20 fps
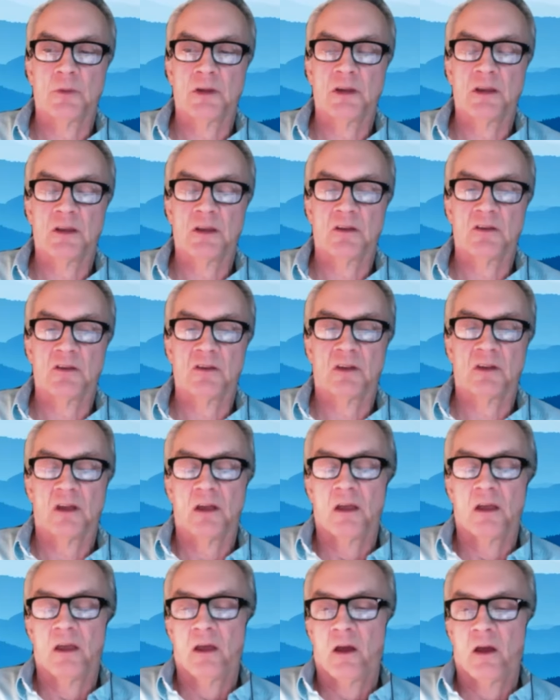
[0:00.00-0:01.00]
needs.
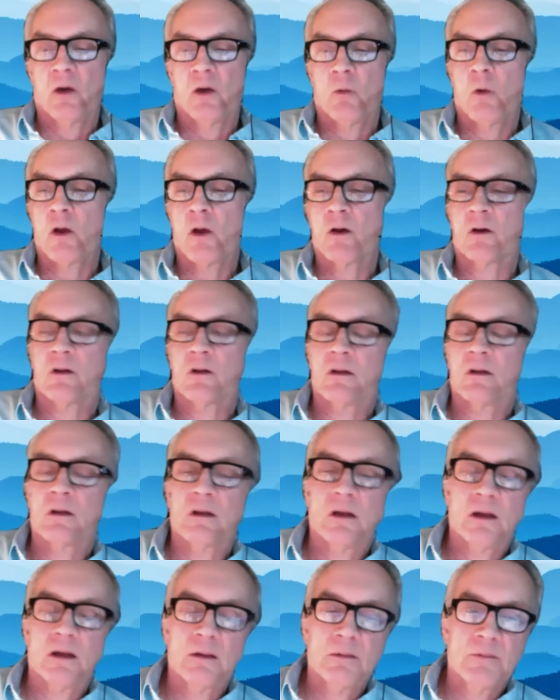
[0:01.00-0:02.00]
Well,
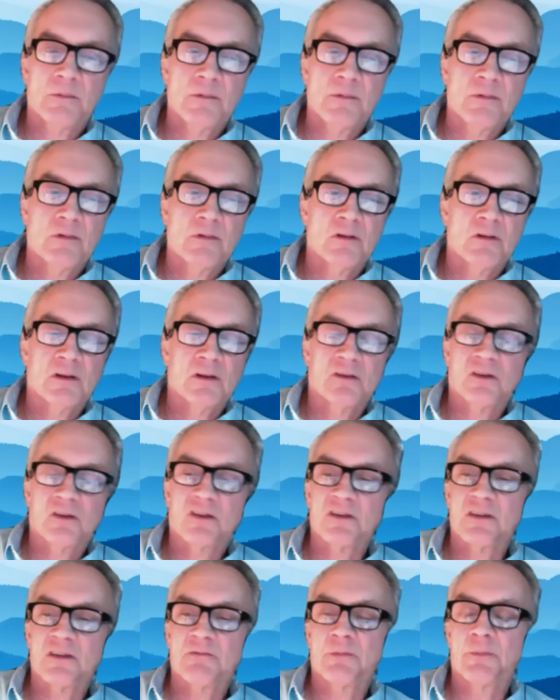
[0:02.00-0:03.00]
it
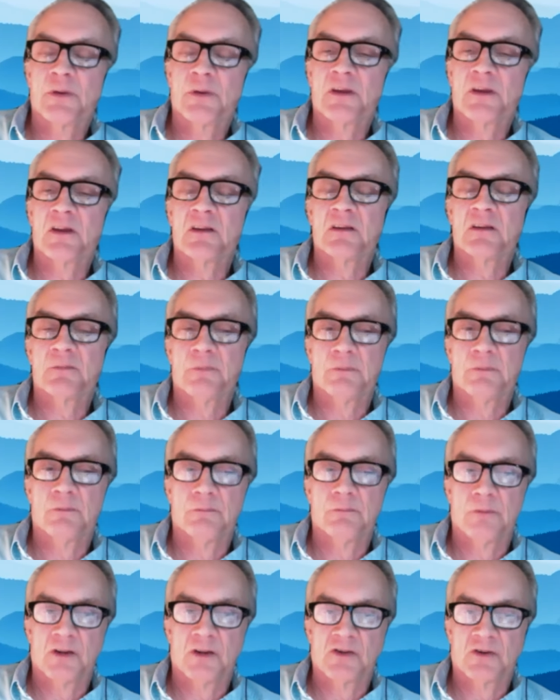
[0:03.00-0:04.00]
doesn't even begin to
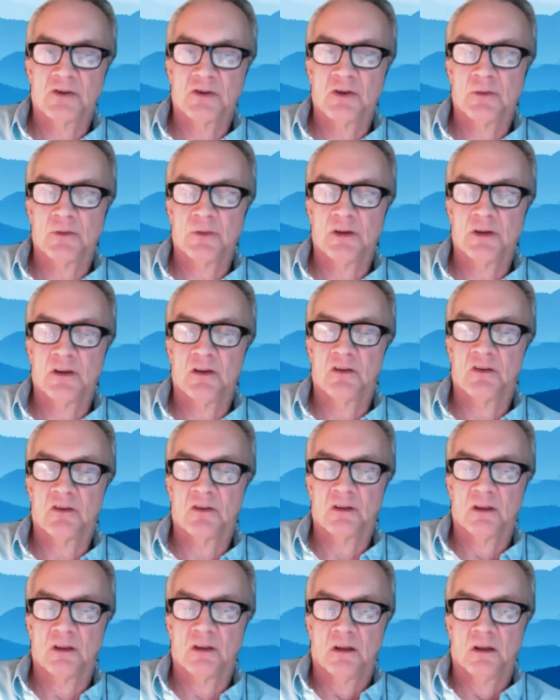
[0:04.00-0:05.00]
measure human needs.
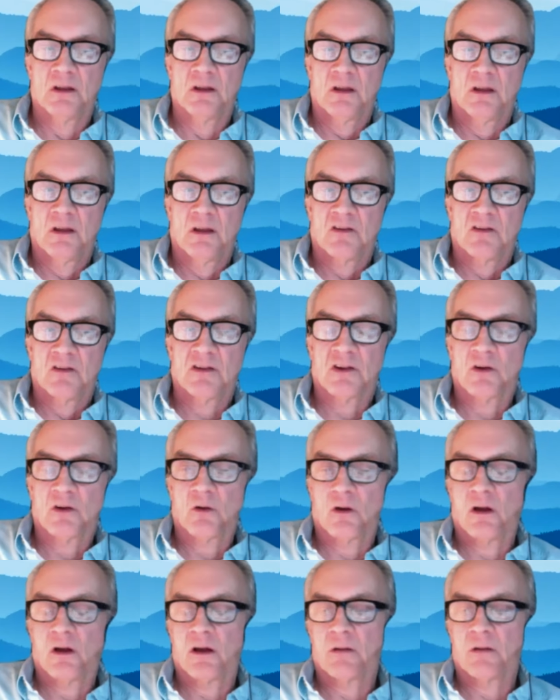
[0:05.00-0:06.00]

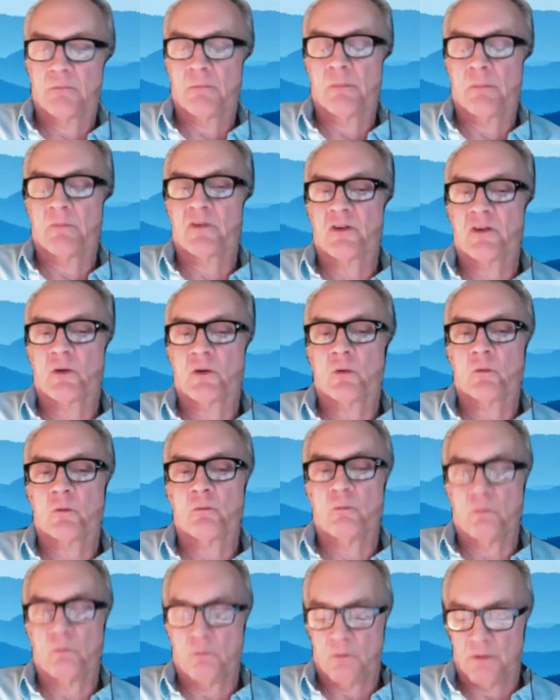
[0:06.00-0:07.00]
So
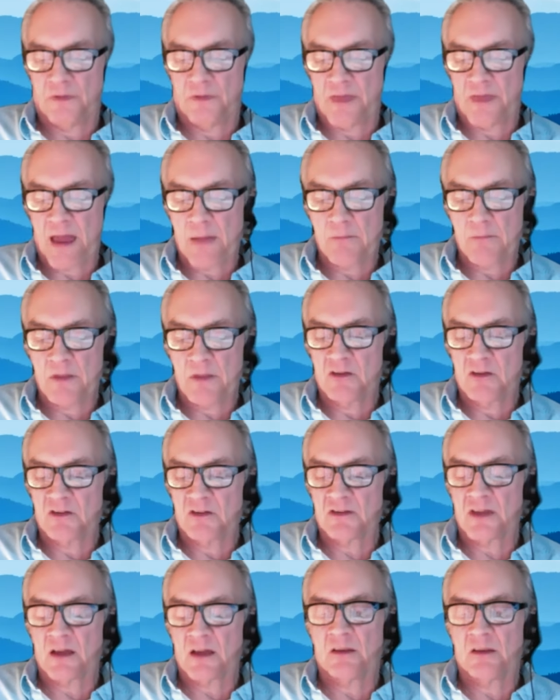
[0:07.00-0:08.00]
that means
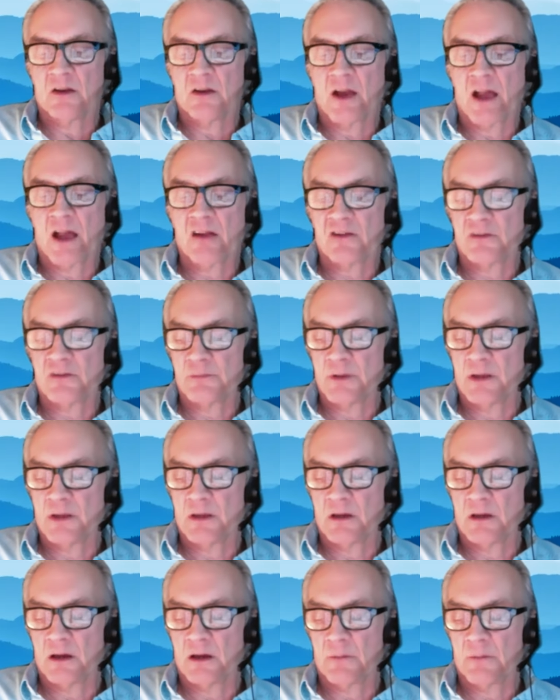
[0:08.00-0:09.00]
that there has to
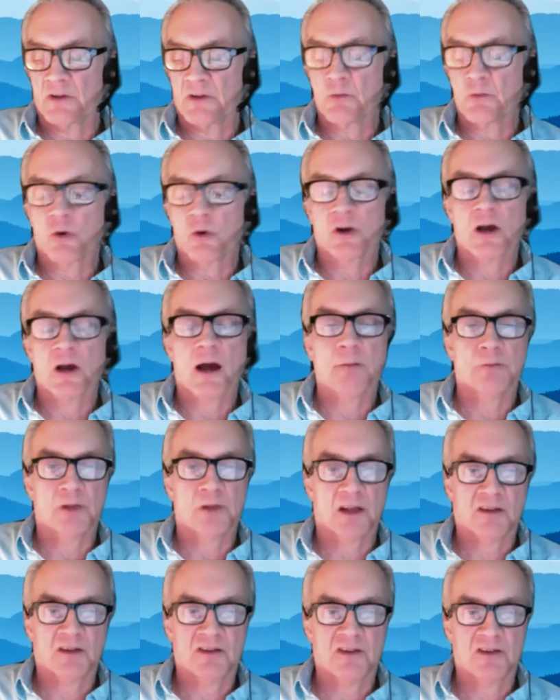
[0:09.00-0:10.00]
be a much more
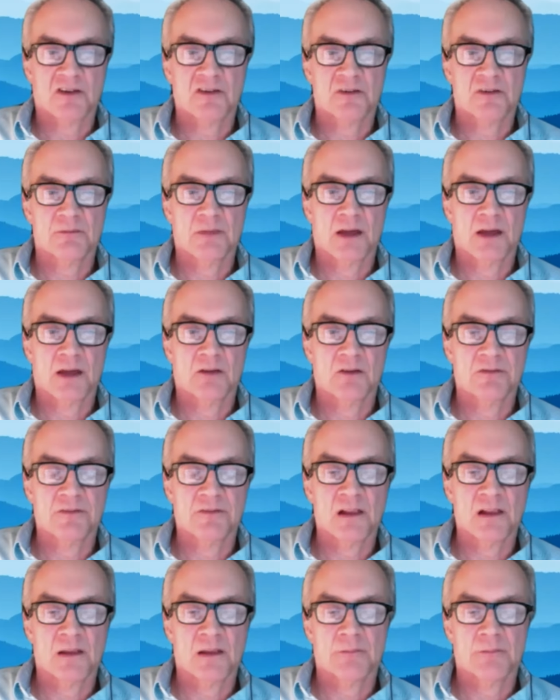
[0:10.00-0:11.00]
complex system now
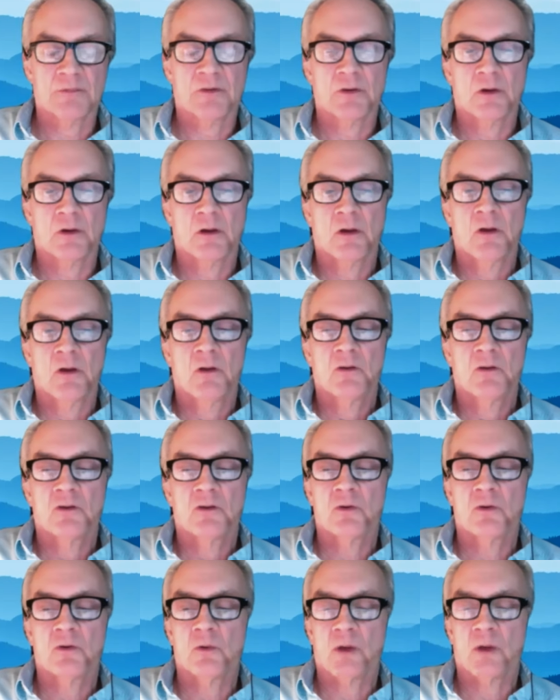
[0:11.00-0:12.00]
developed
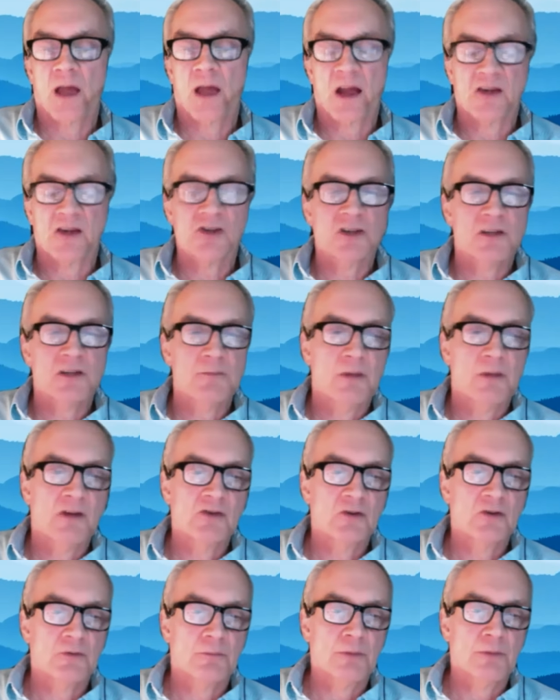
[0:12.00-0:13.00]
to actually
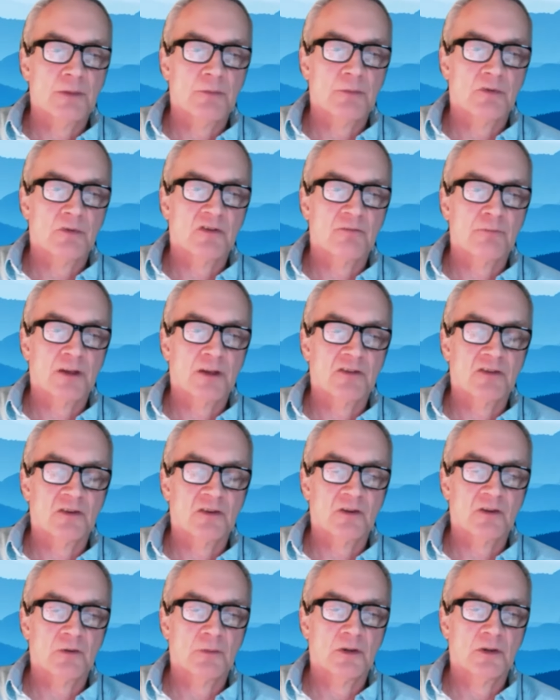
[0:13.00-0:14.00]
measure people's basic
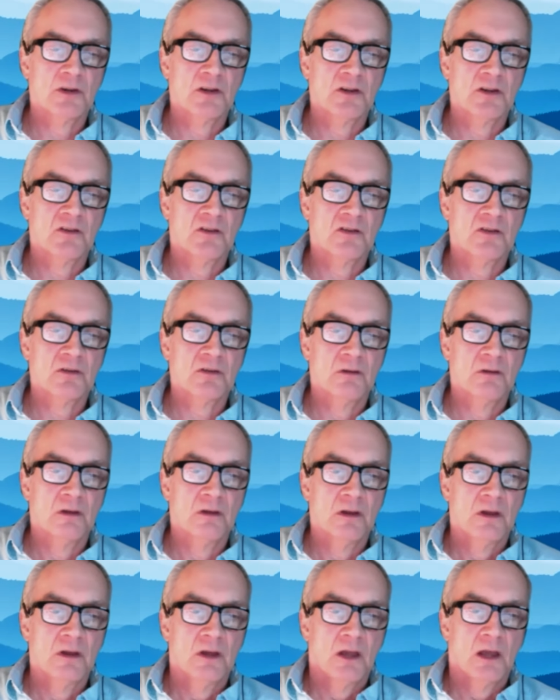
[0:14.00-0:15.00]
human needs.
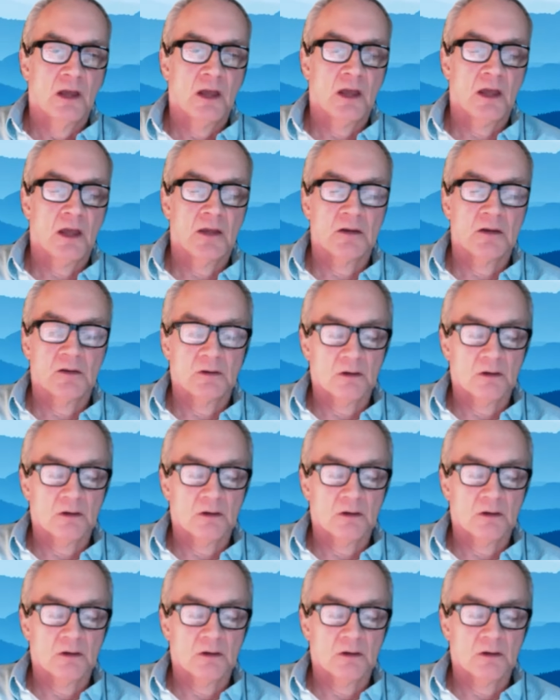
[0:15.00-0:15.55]
And